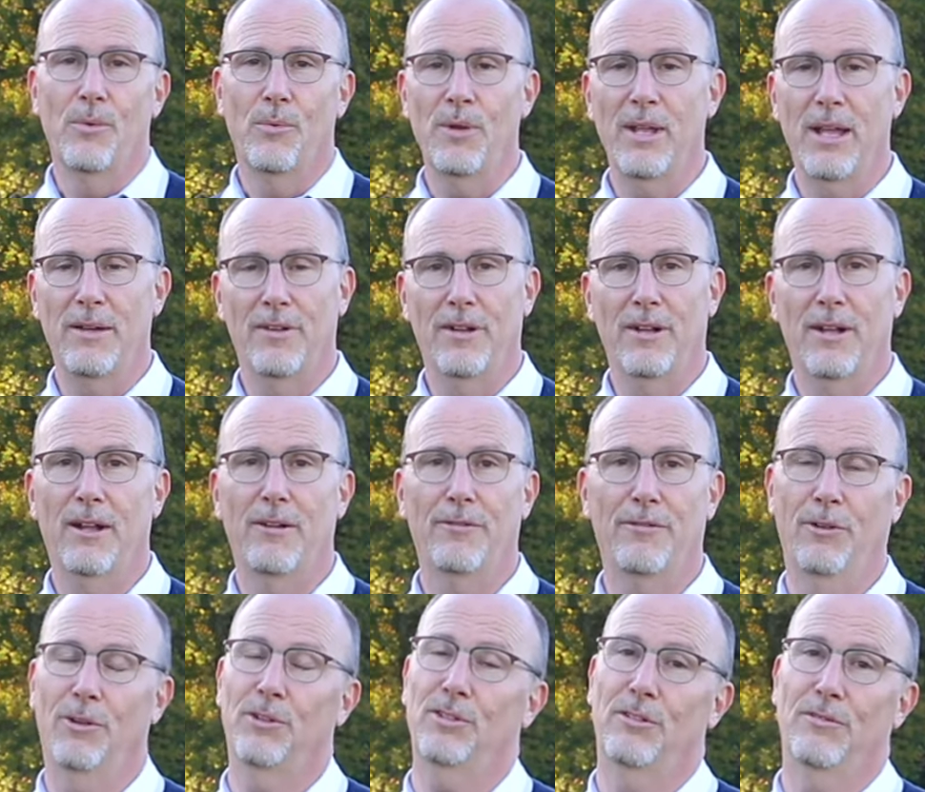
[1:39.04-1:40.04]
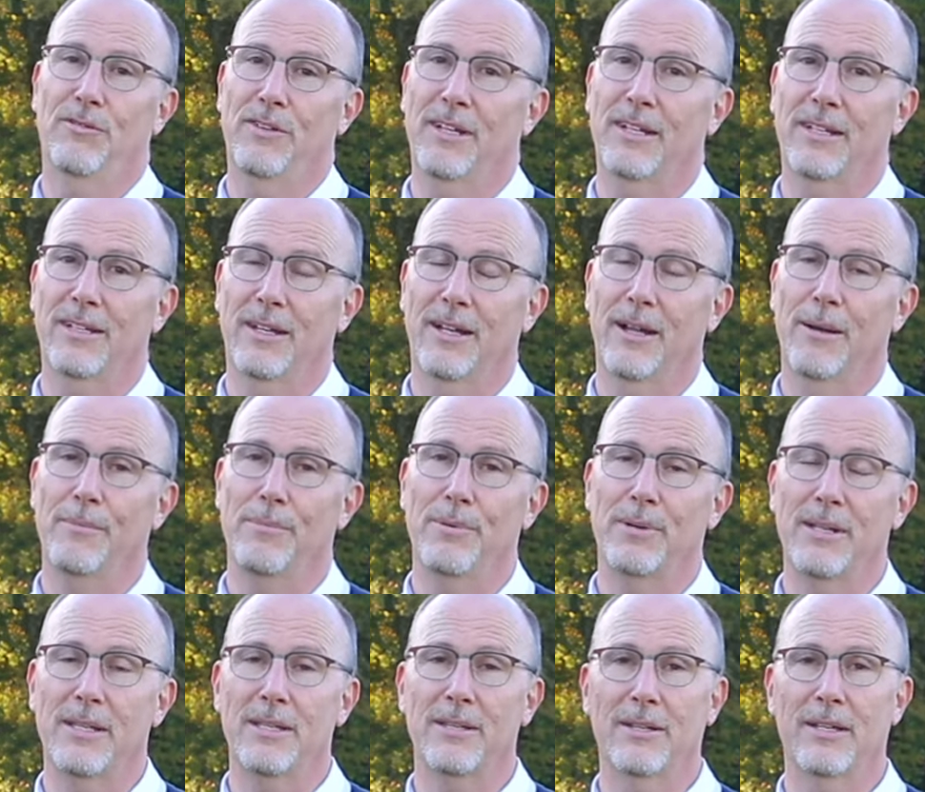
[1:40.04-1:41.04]
we have a, a philosophy in the
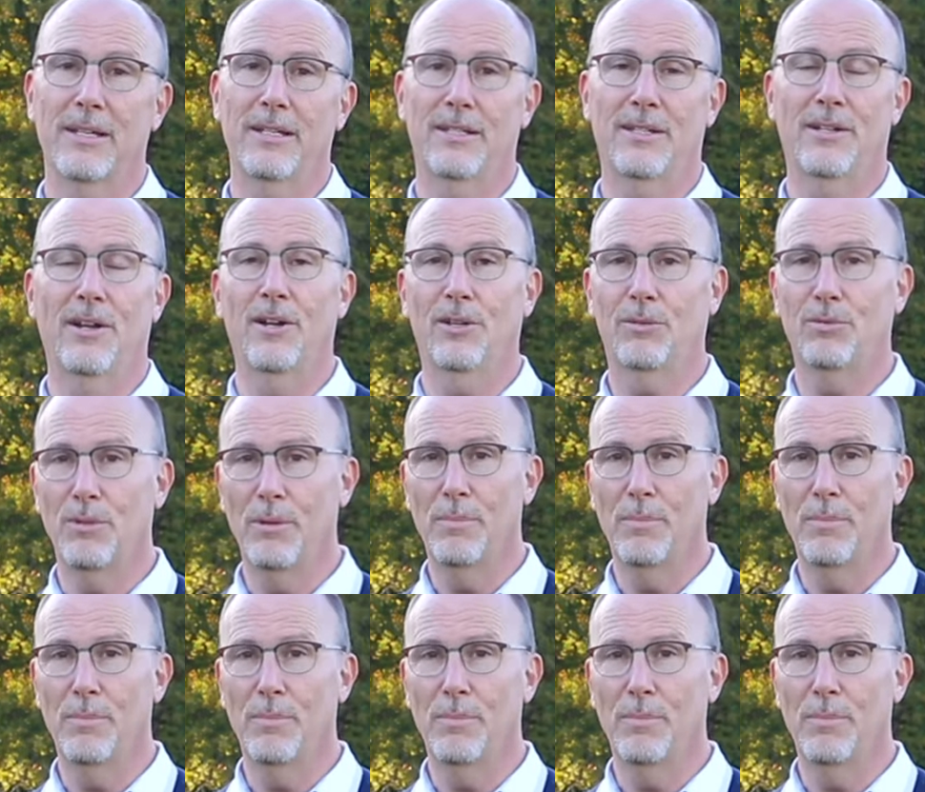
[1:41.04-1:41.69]
company that it starts with